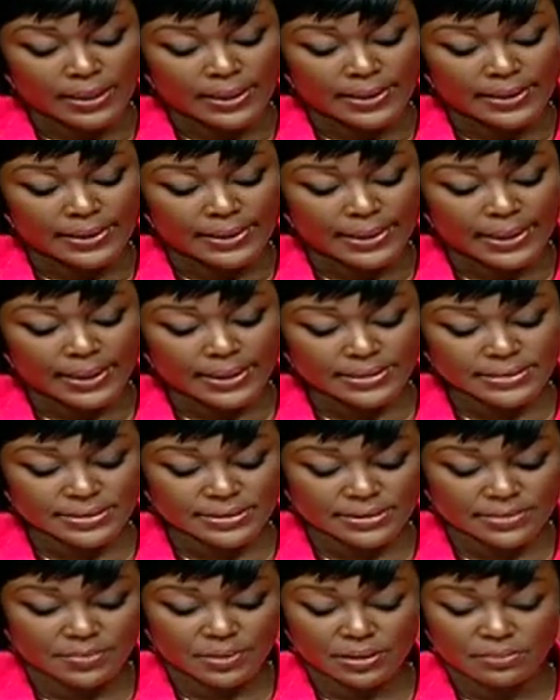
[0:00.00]

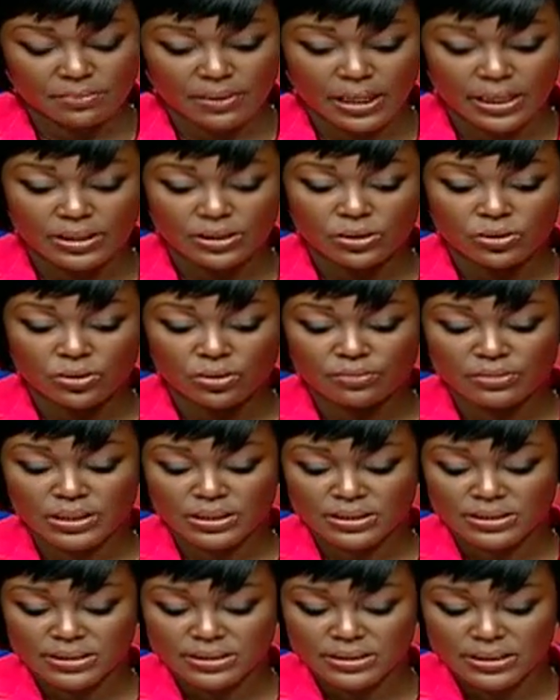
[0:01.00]
Last but by no
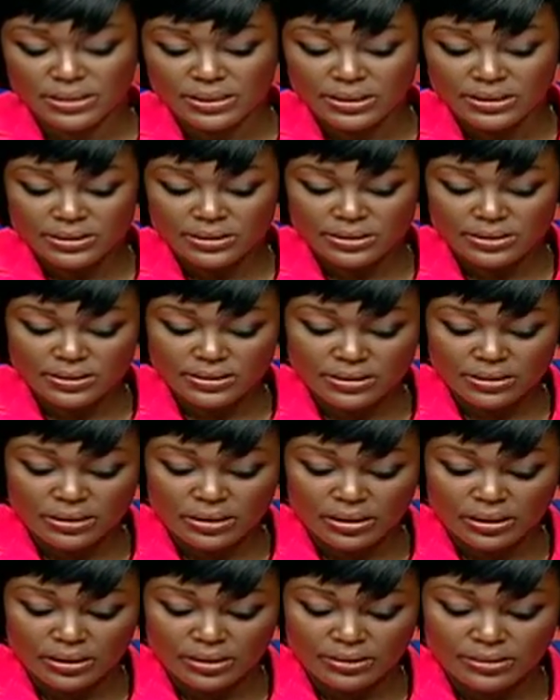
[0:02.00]
means least
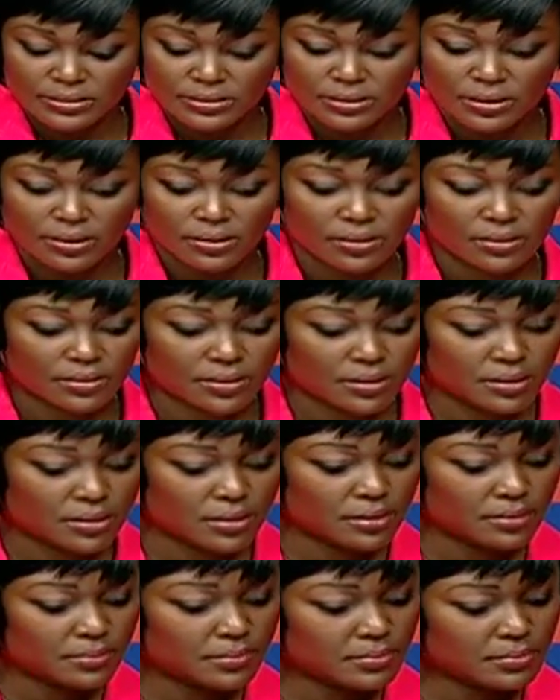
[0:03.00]
is
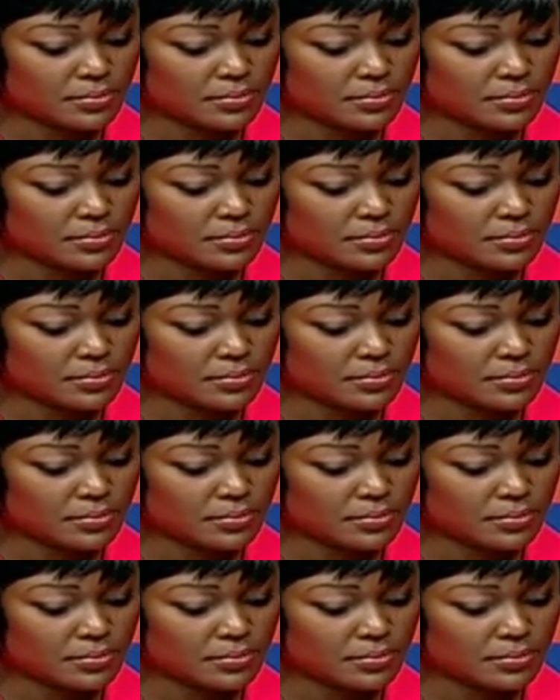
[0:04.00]
the